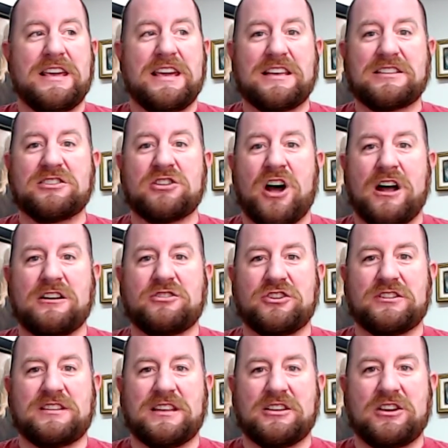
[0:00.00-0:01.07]
it's not
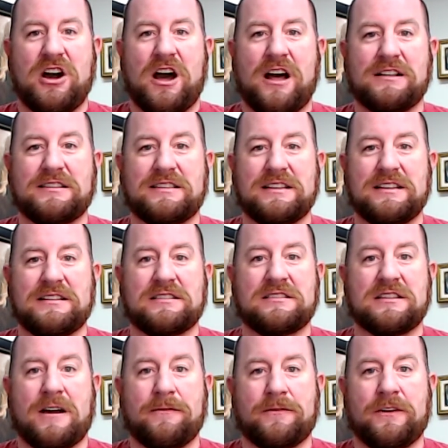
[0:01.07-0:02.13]
just that God sees
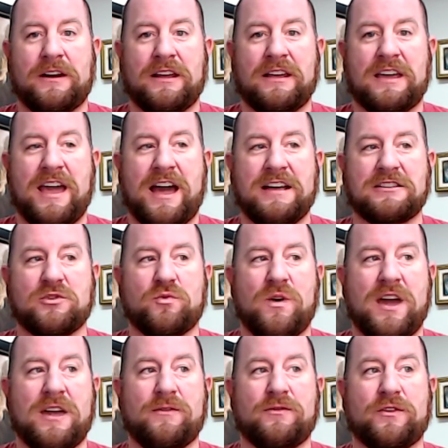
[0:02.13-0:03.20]
suffering as a
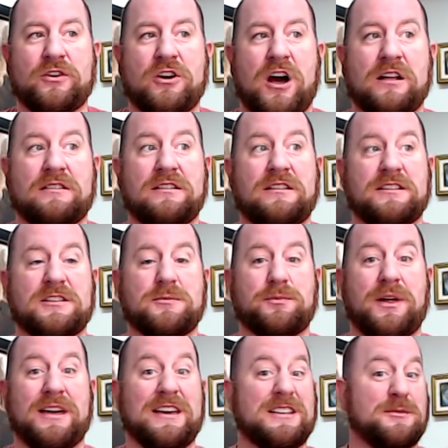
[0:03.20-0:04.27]
way for God to
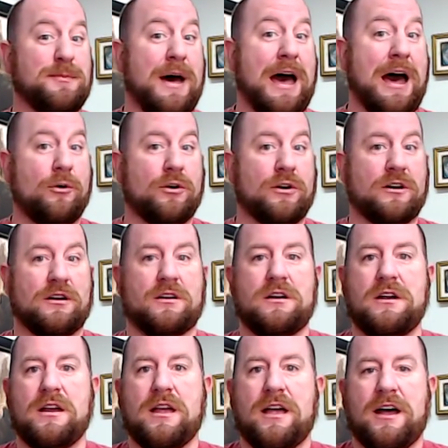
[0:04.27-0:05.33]
display his power,
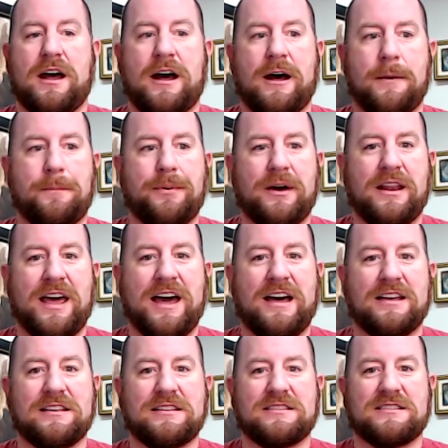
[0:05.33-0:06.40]
but
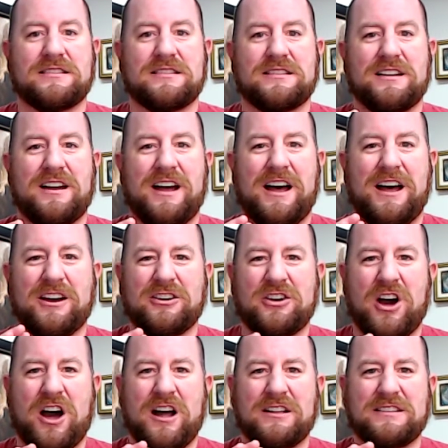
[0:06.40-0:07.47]
as
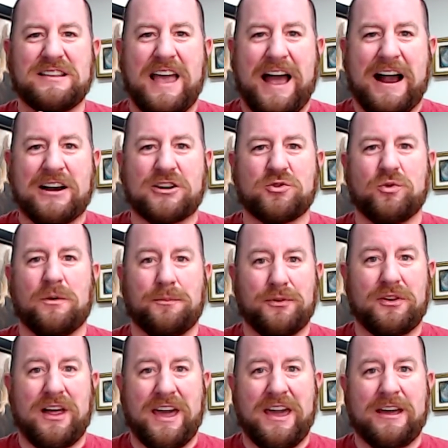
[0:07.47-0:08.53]
God's actual
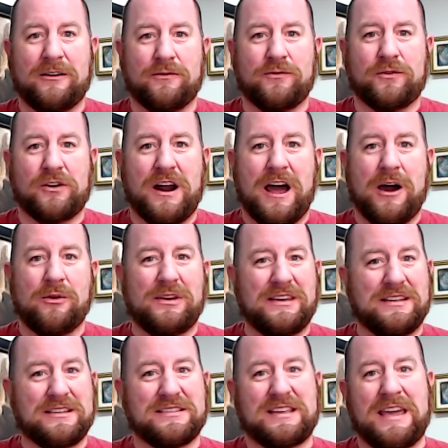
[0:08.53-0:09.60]
plan for how
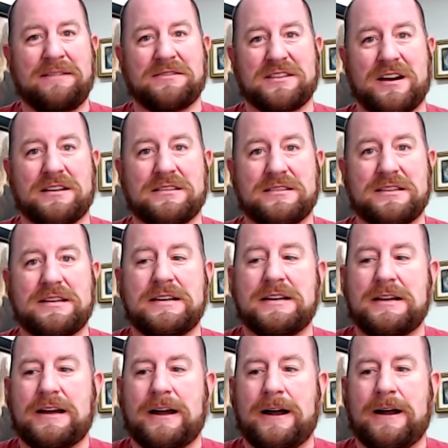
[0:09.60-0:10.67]
he saves us.
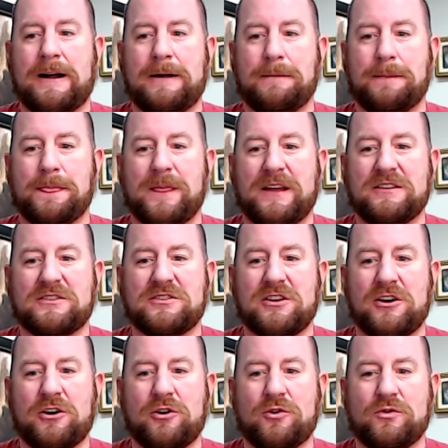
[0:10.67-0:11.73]
And
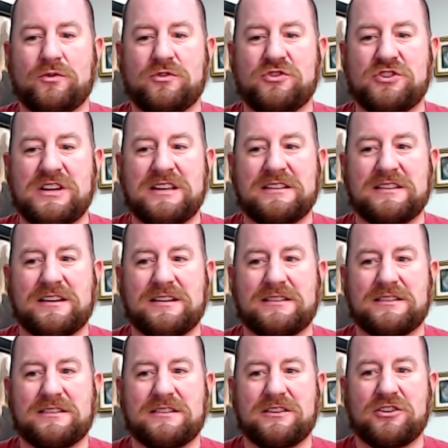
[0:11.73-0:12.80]
so
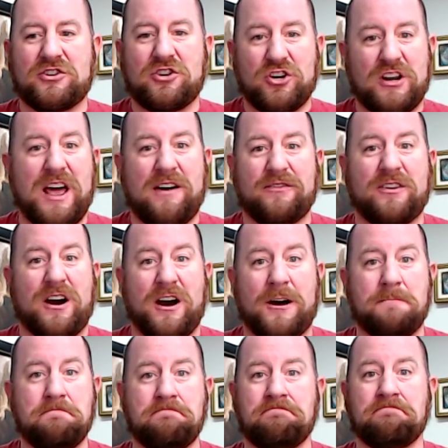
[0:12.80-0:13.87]
Jesus could have
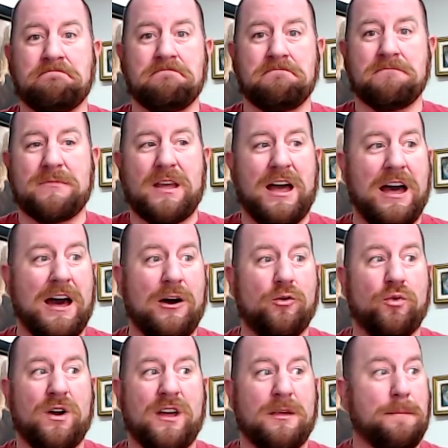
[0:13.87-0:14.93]
come
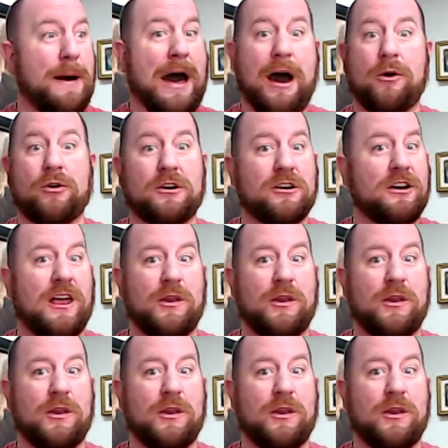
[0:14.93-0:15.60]
with power